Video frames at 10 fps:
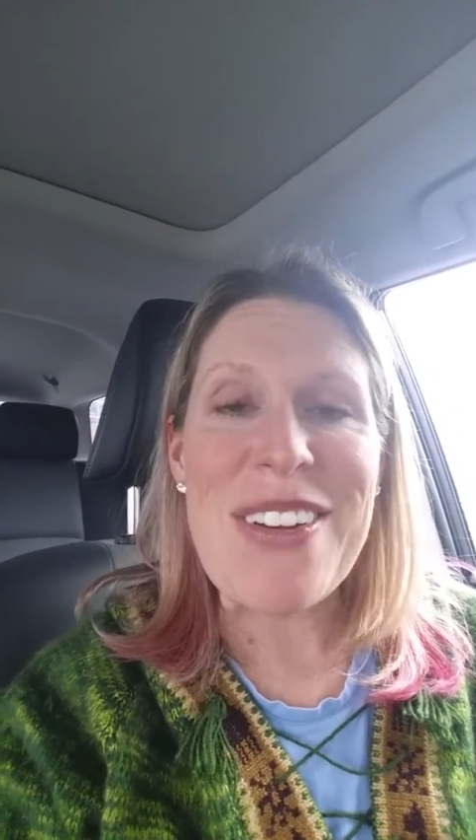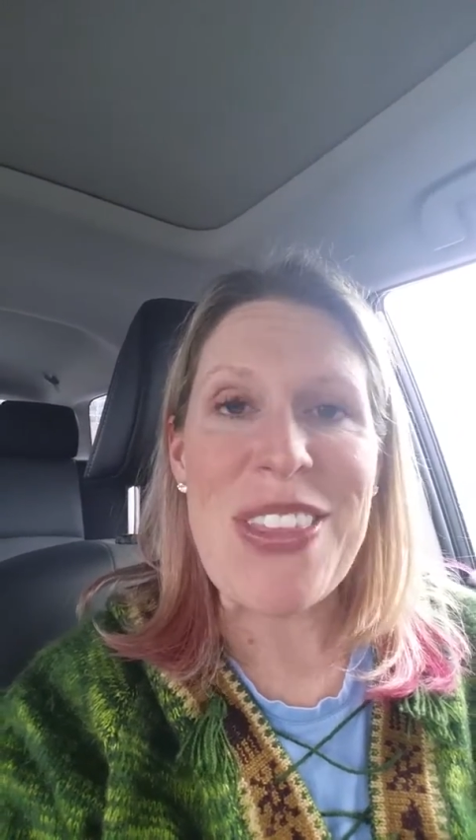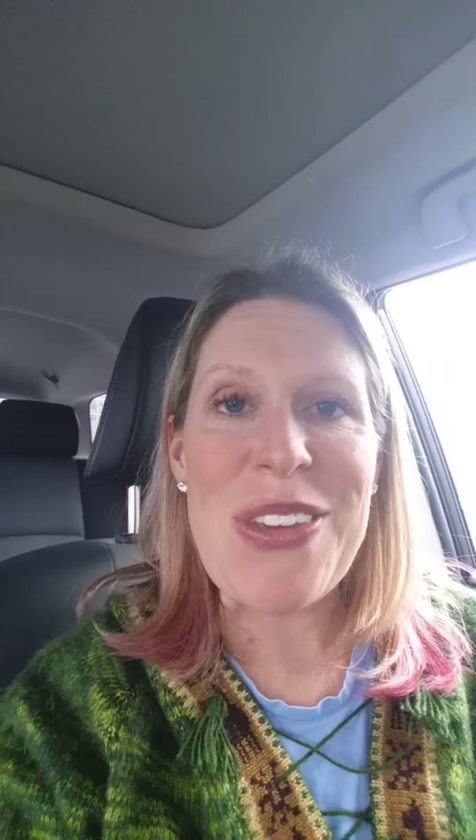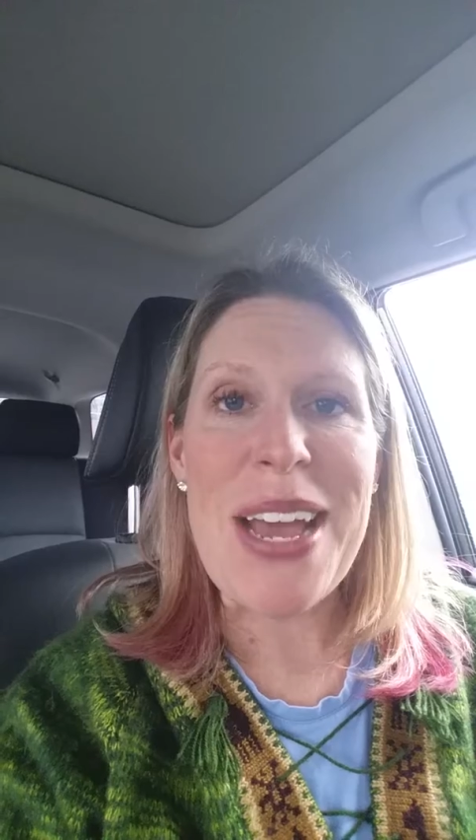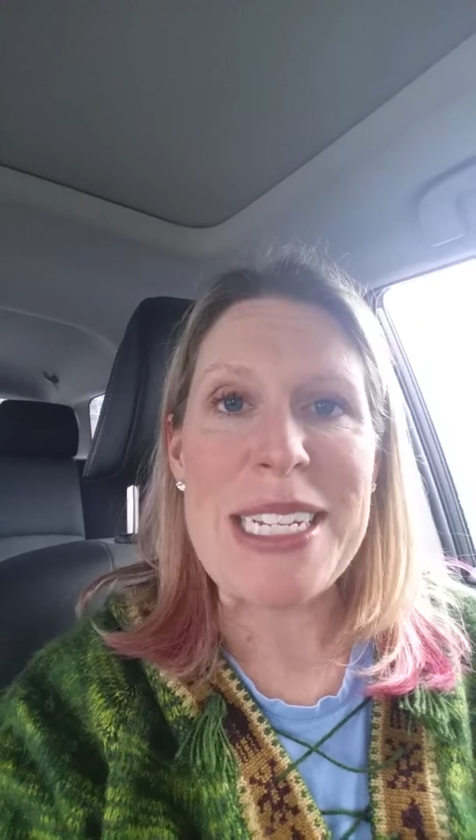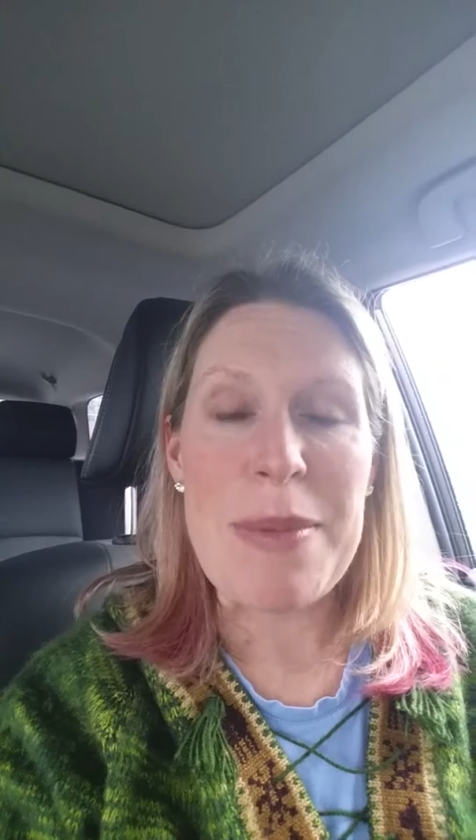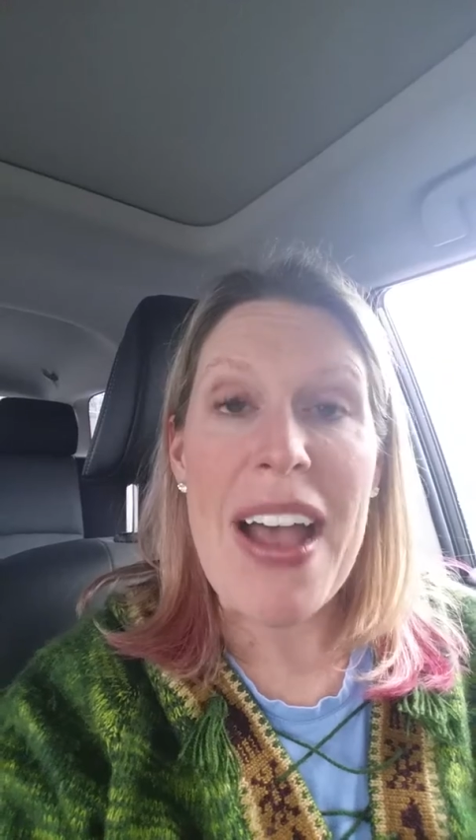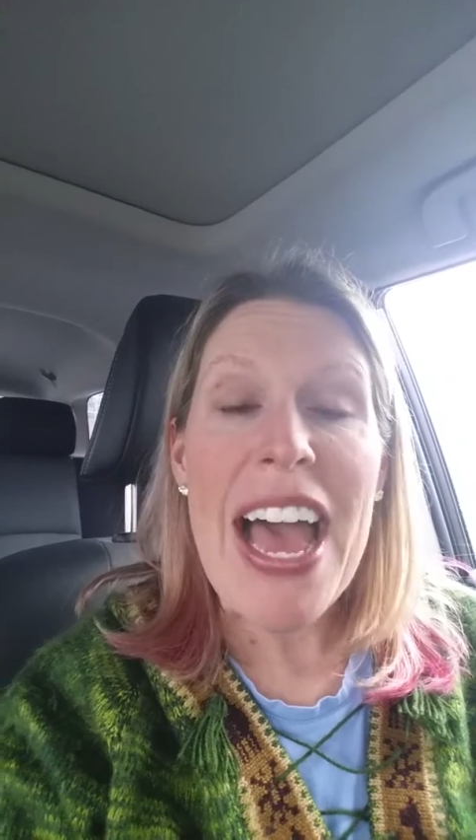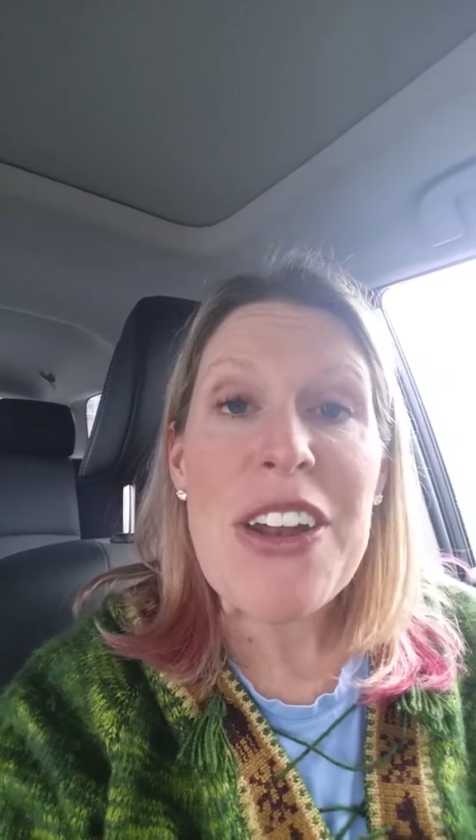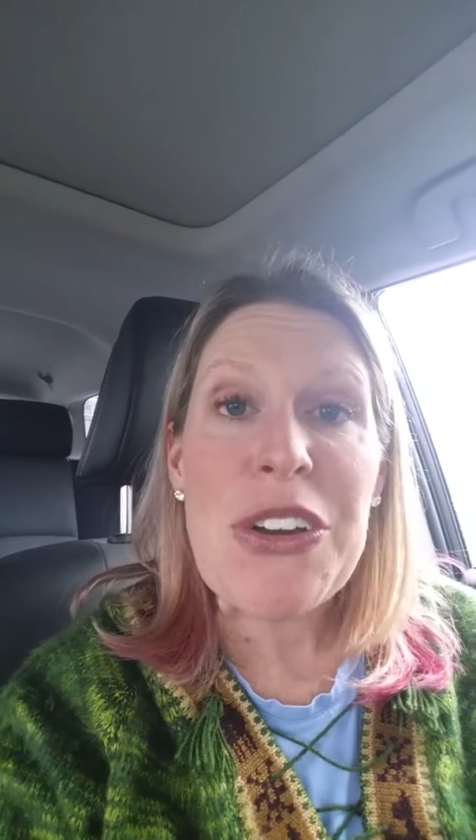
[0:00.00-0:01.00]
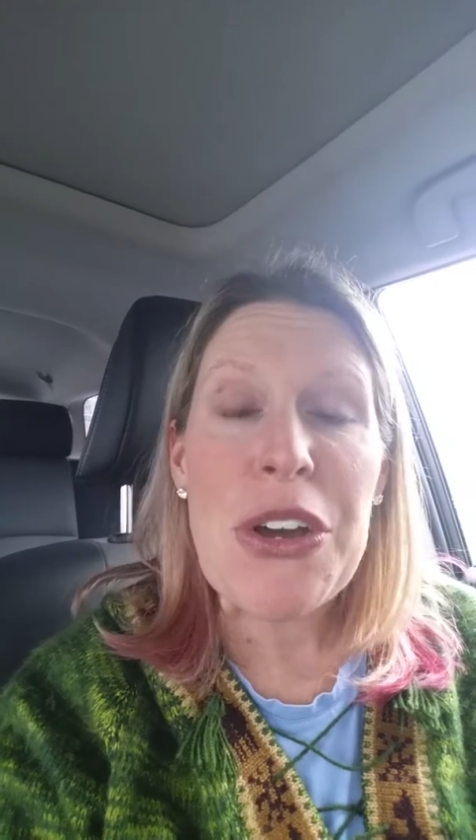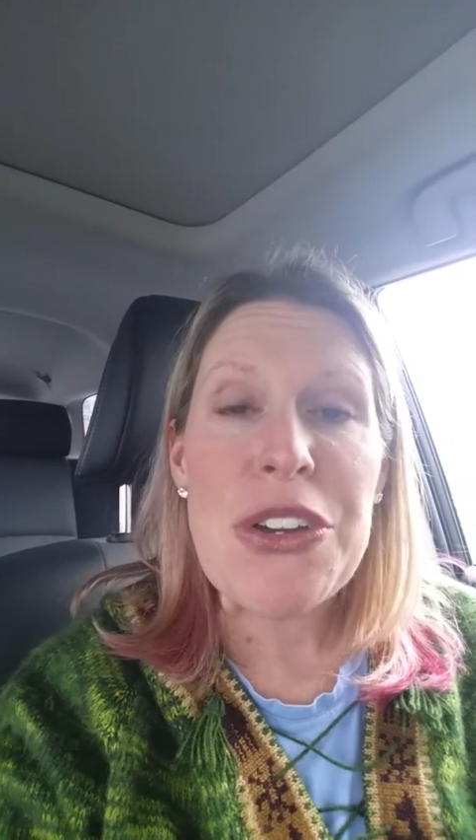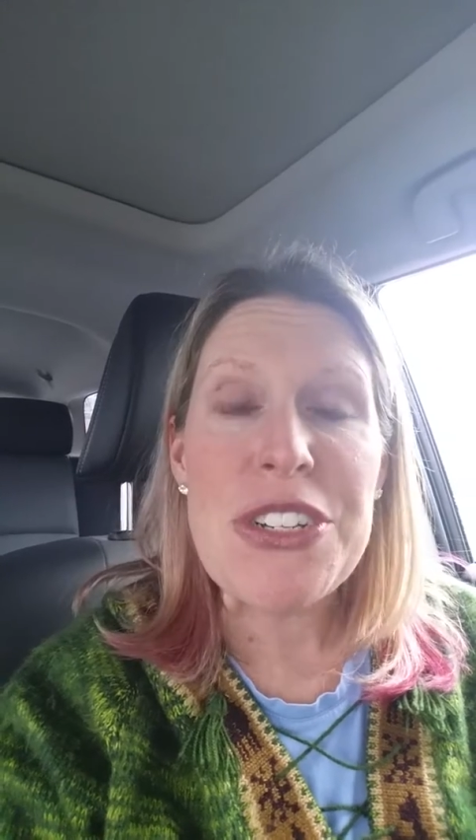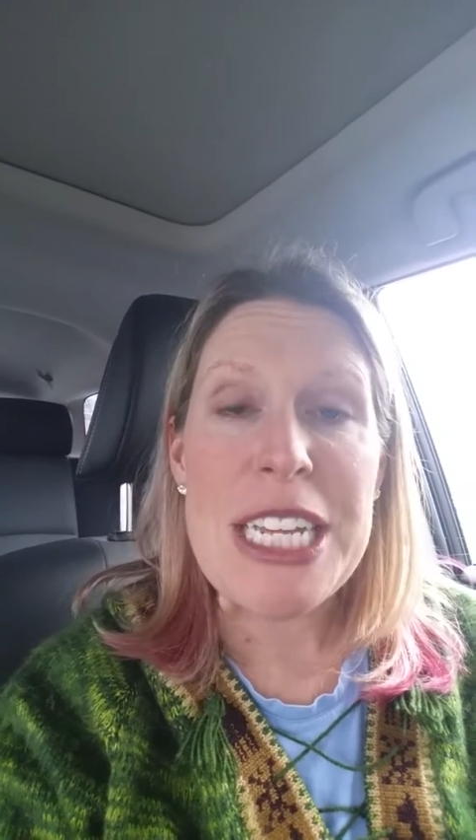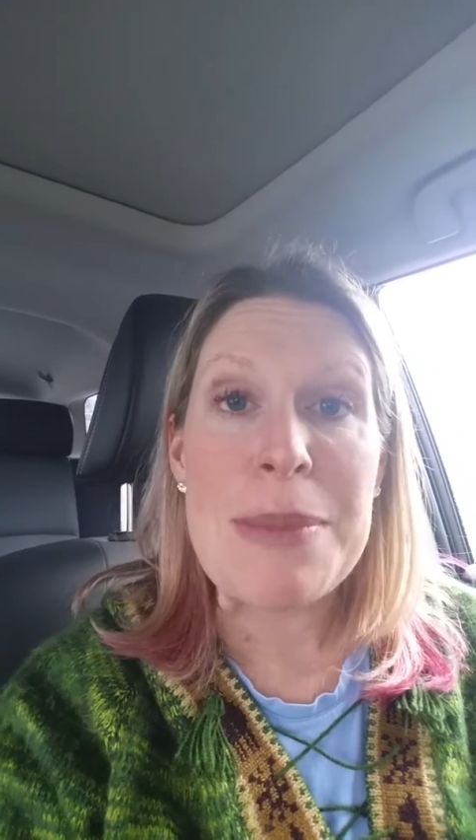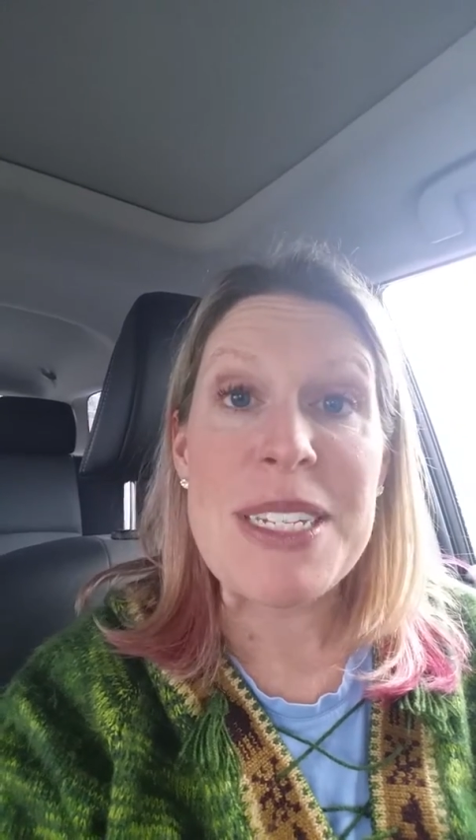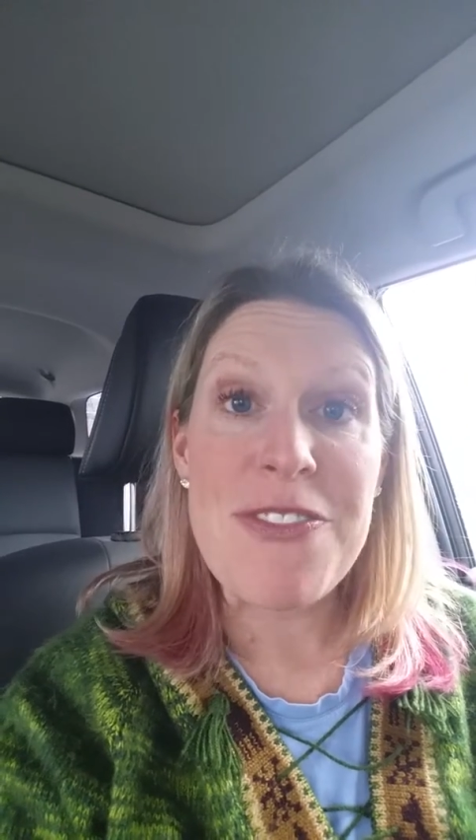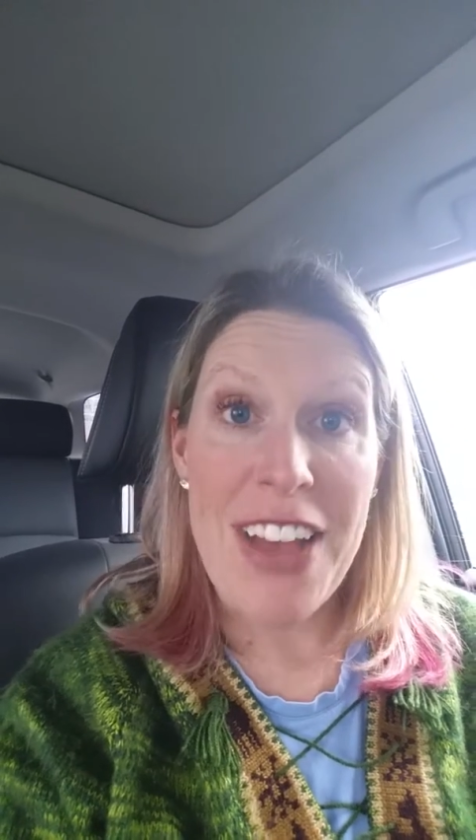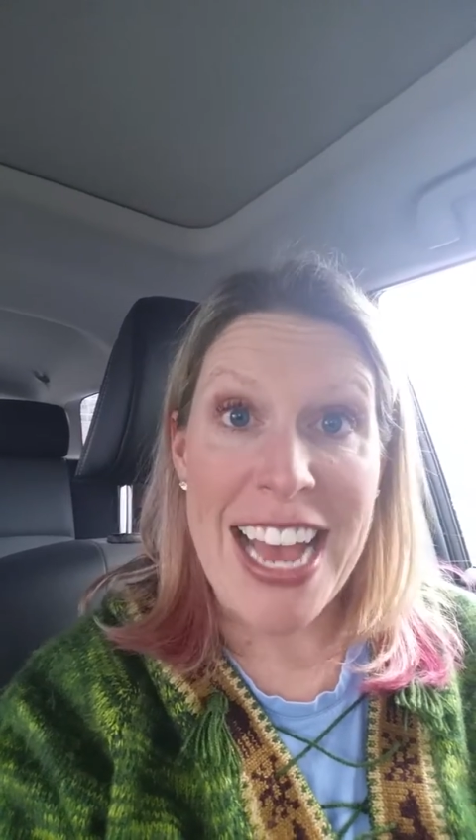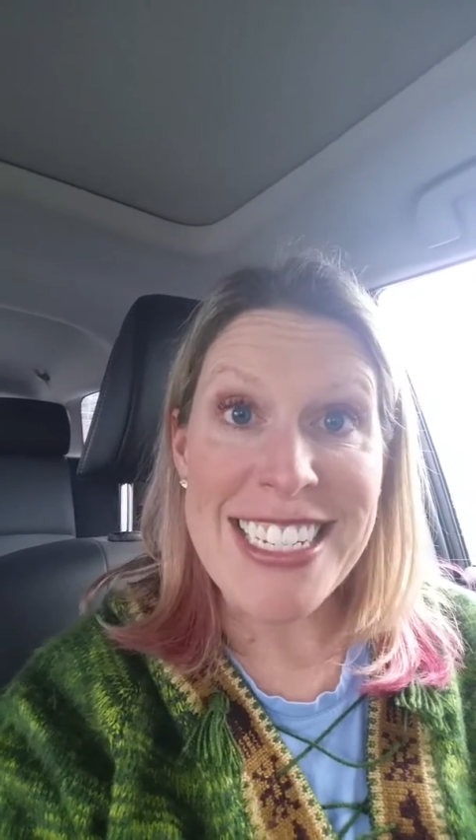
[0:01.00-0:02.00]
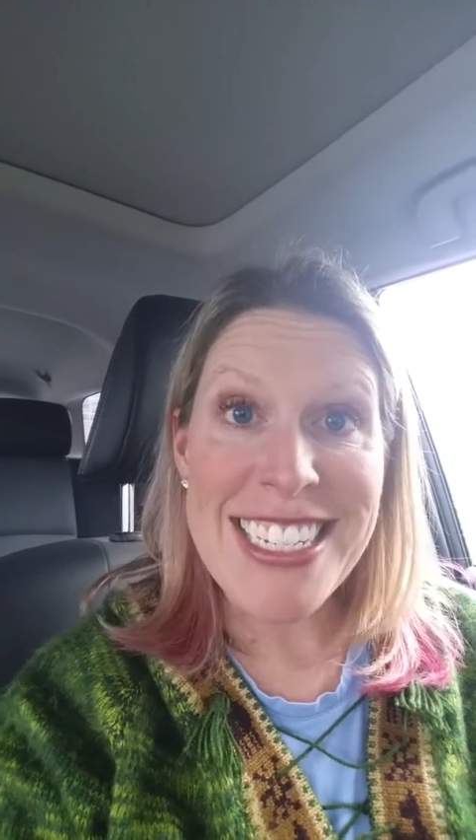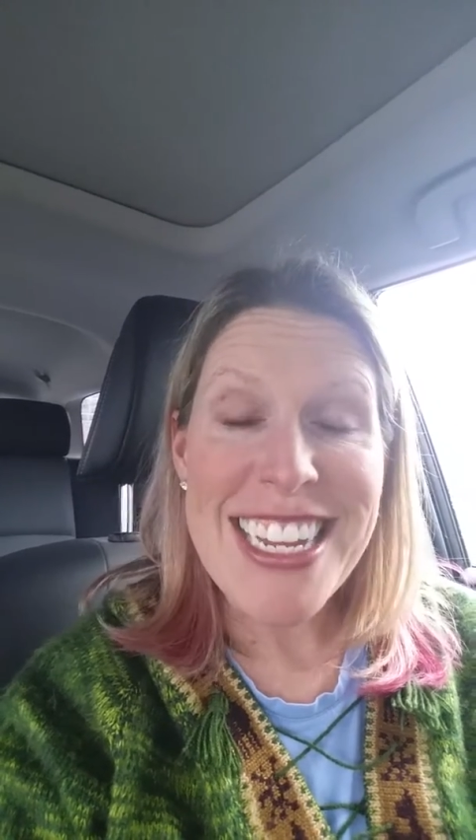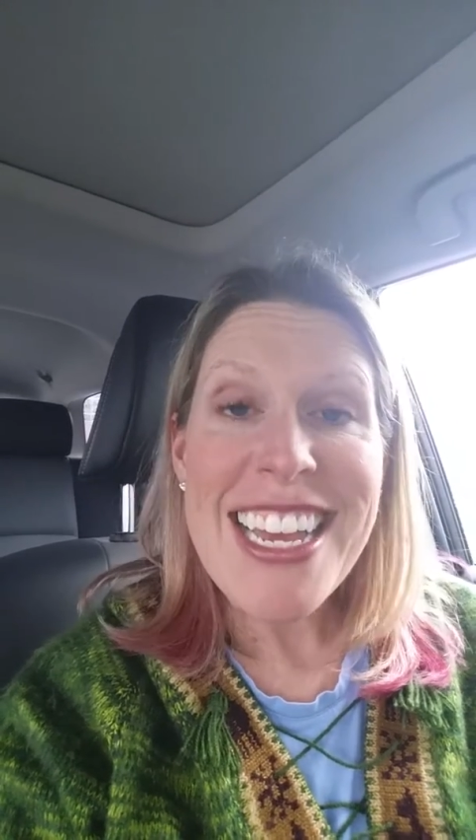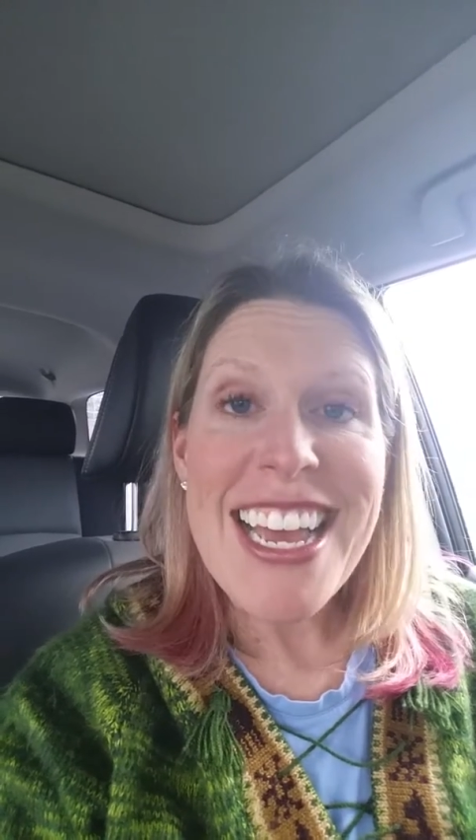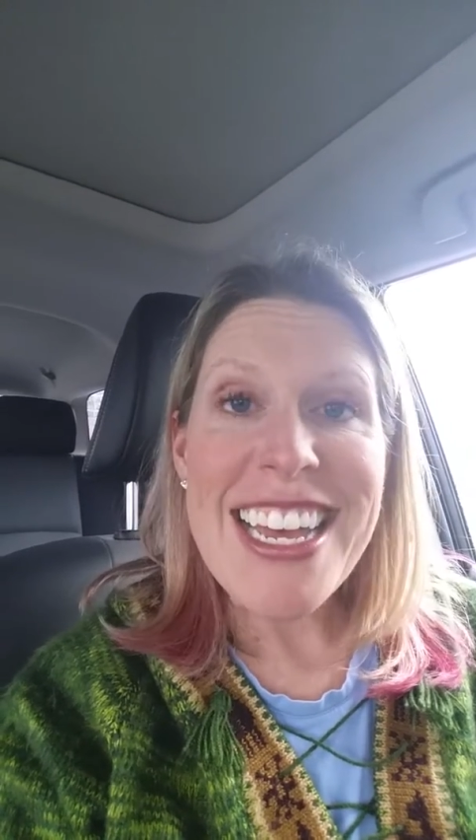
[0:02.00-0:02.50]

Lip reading: with you guys about how to grow your teams fast